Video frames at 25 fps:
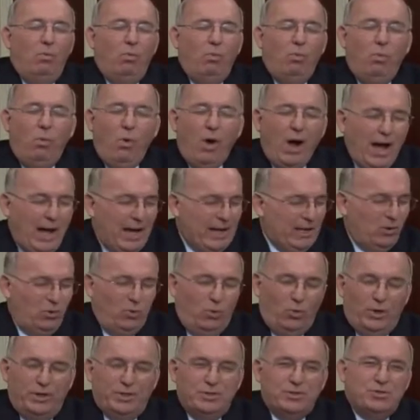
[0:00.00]
Why,
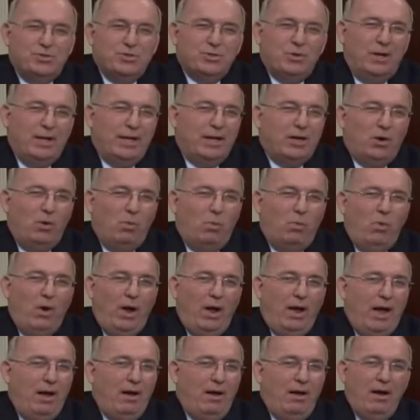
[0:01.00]
Lord, did you let our
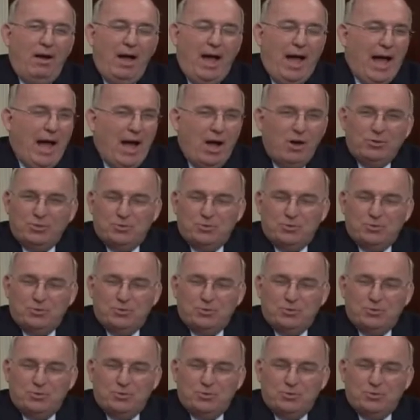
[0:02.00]
house